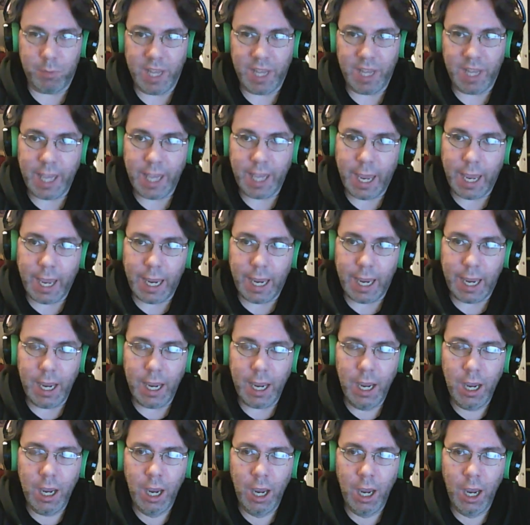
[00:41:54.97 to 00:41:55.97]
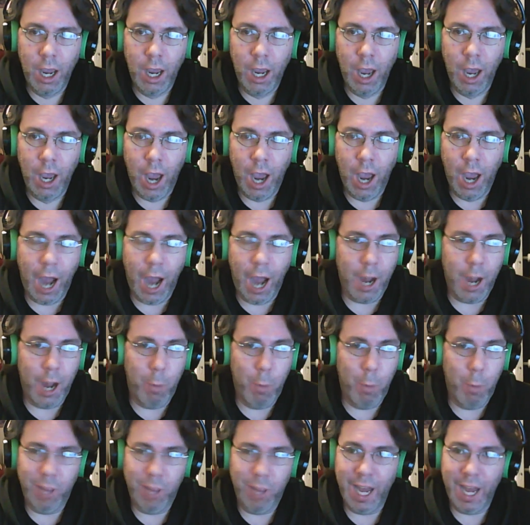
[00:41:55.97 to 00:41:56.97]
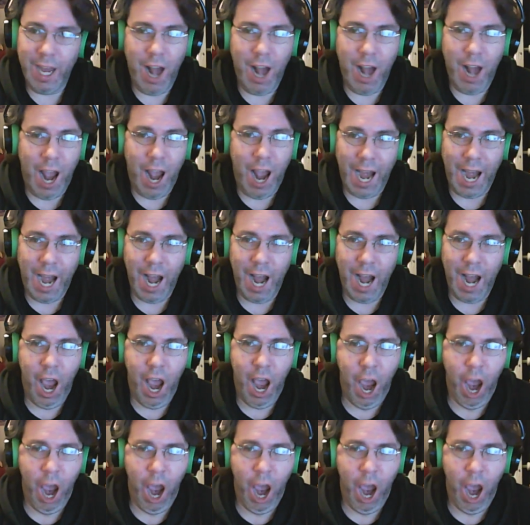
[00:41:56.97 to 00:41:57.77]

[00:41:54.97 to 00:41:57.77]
8. I didn't play 9.